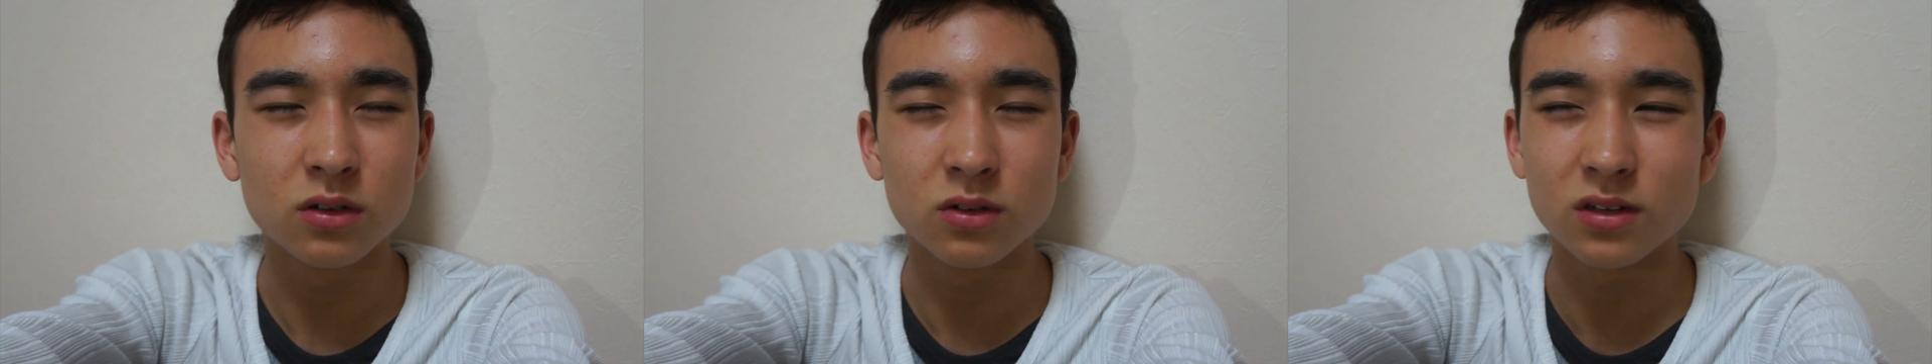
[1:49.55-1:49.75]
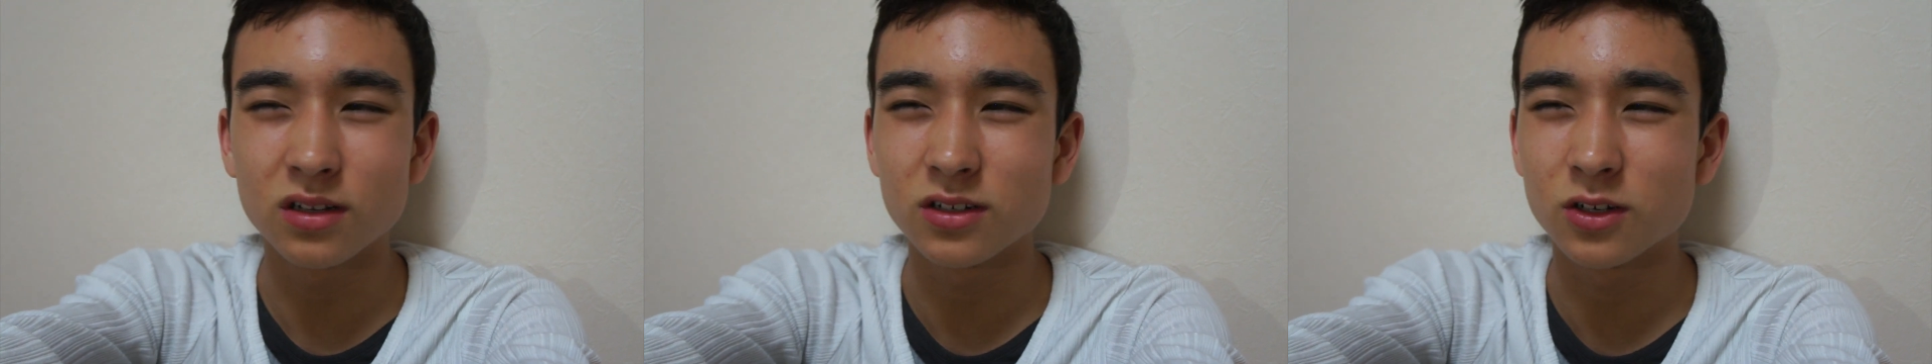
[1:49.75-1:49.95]
No,
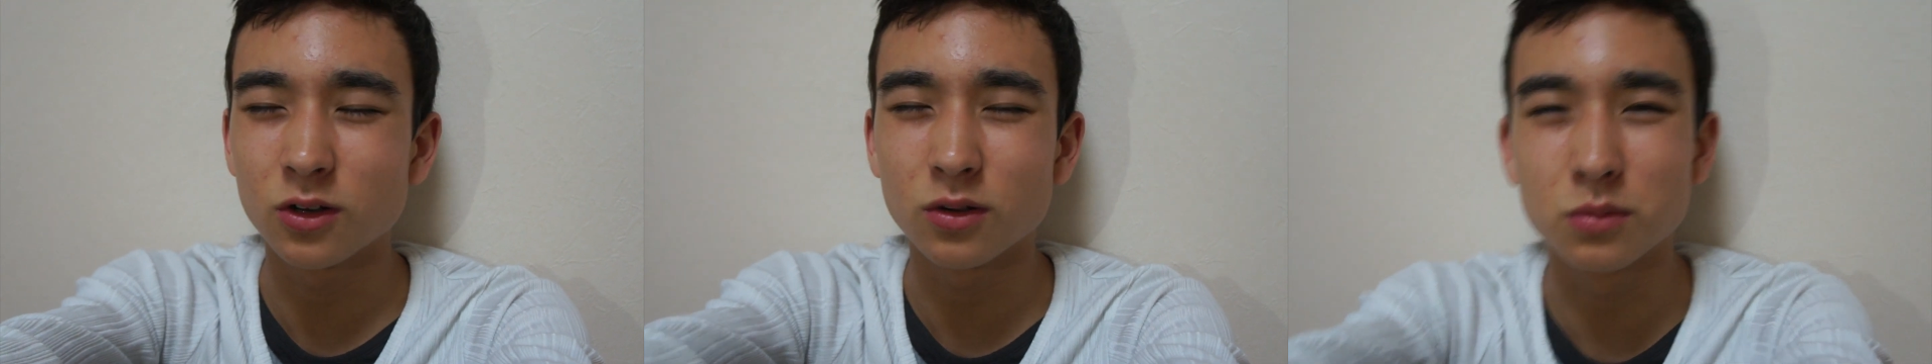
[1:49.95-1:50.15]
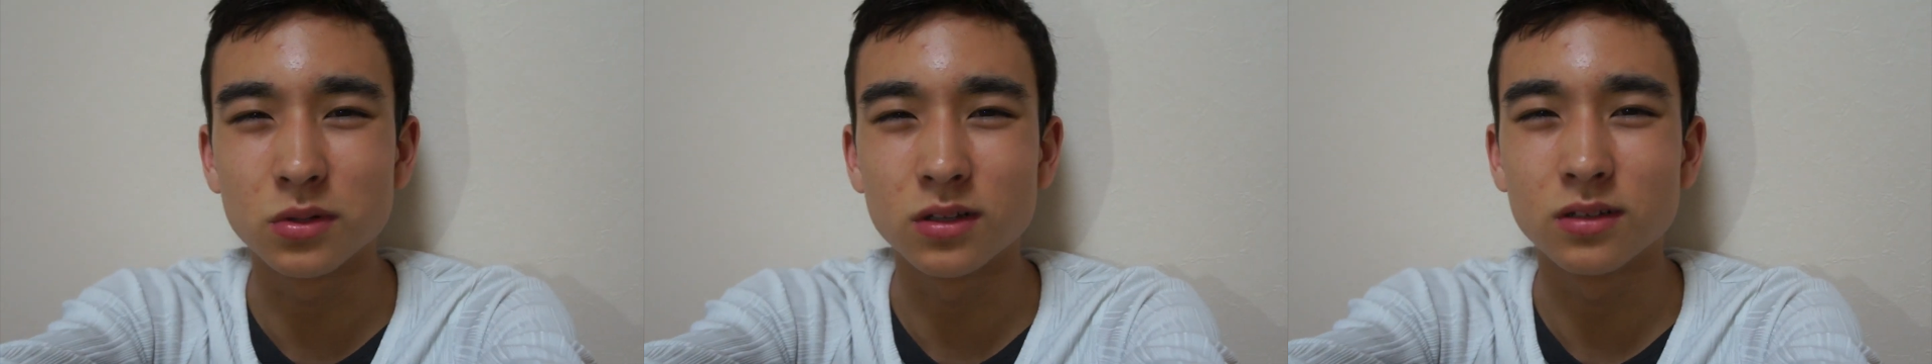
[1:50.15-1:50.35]
not
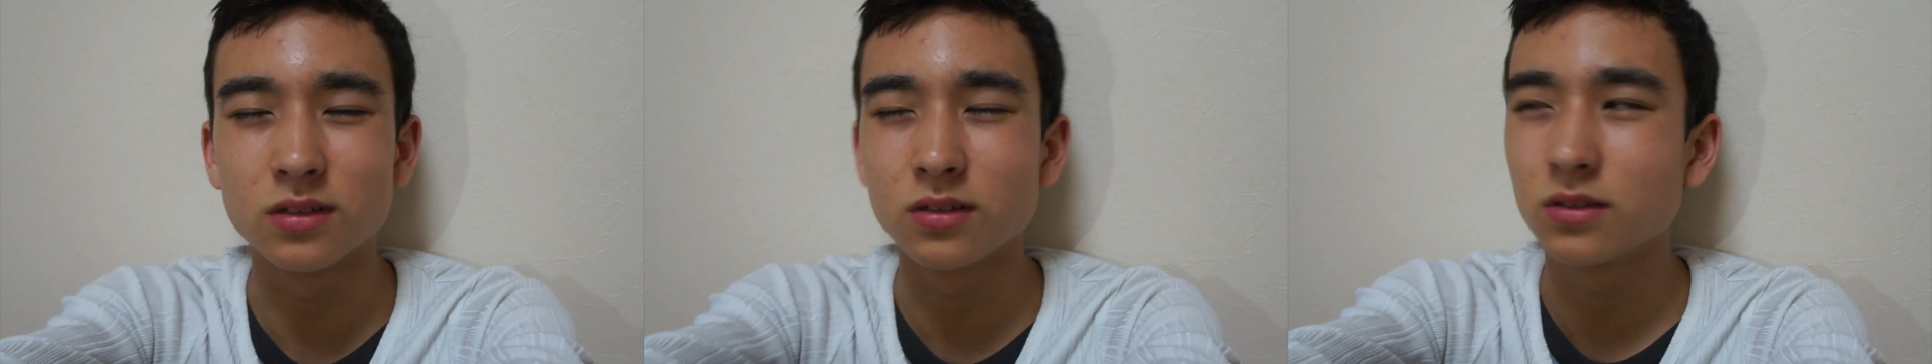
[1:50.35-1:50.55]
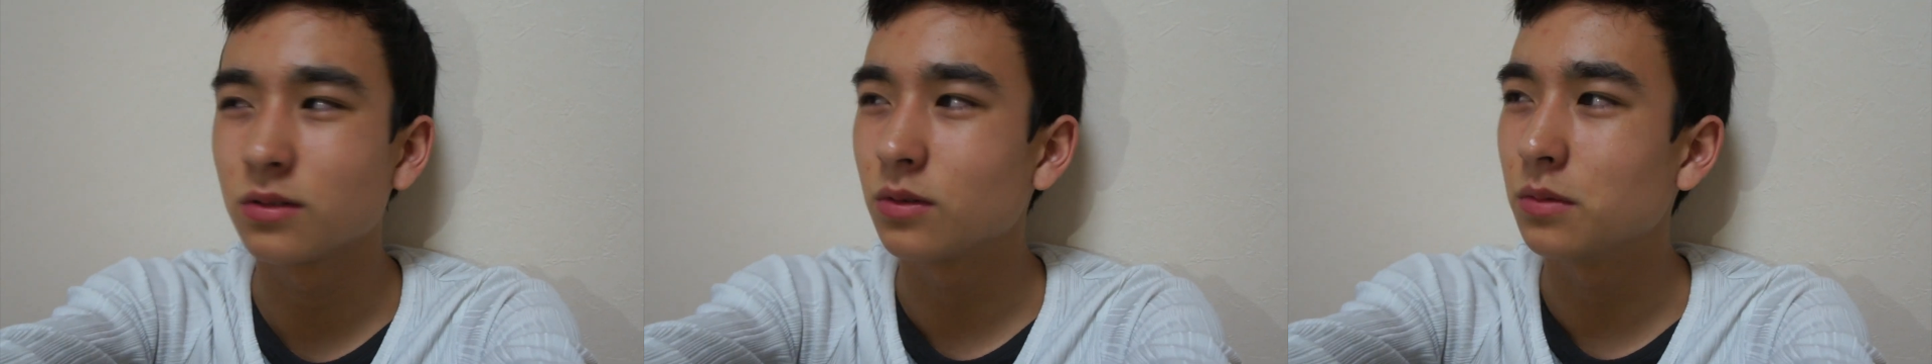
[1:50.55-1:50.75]
turbulence,